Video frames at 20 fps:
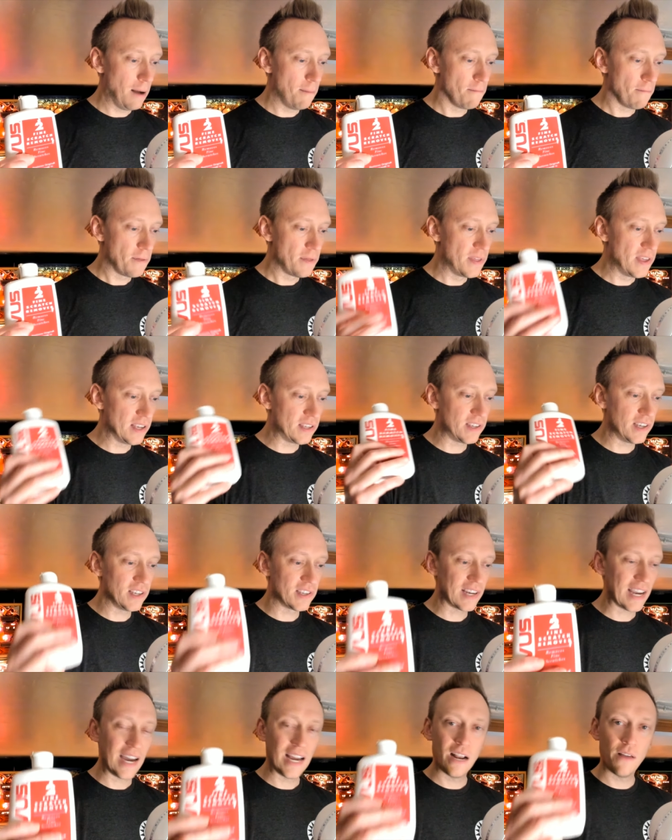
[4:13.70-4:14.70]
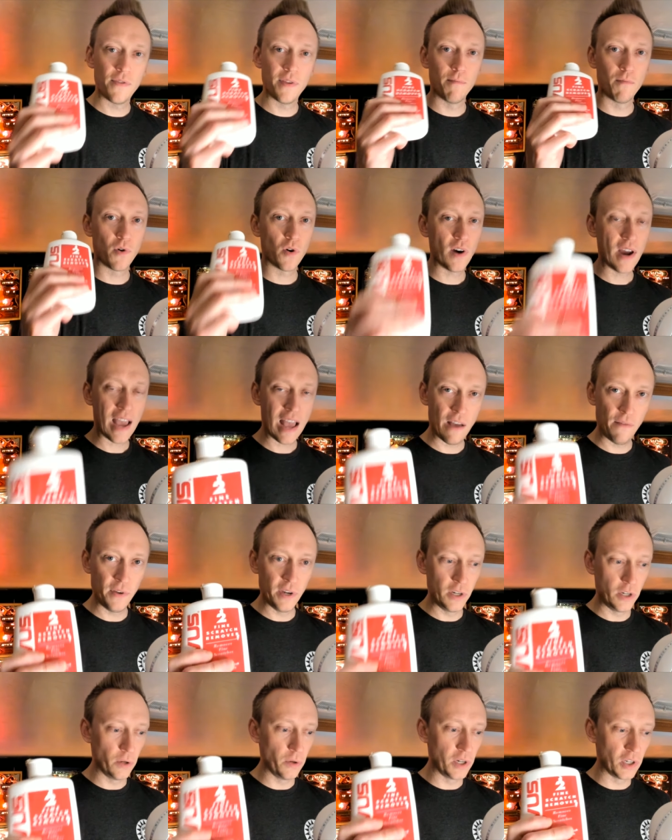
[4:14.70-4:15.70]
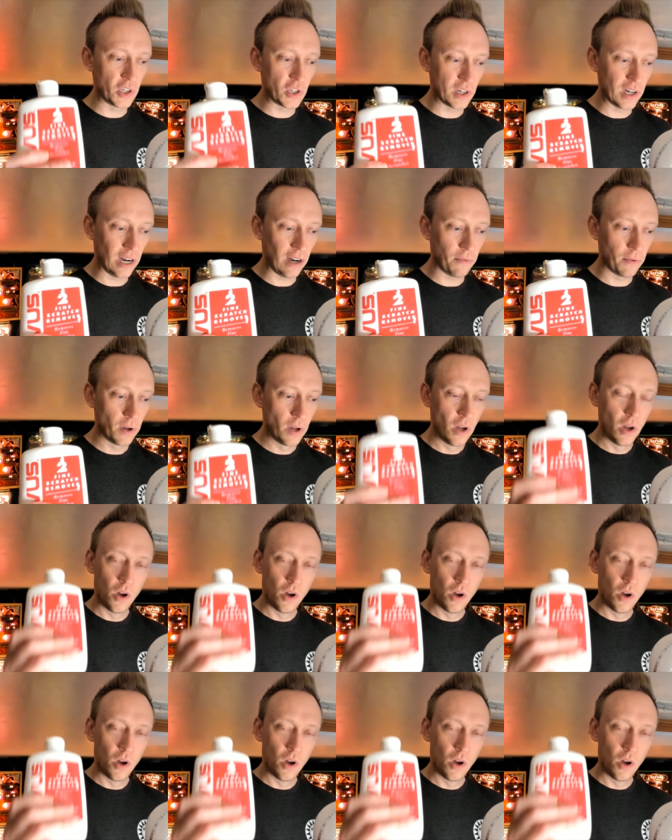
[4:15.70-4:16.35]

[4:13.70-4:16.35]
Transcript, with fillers: This is kind of the more heavy-duty stuff.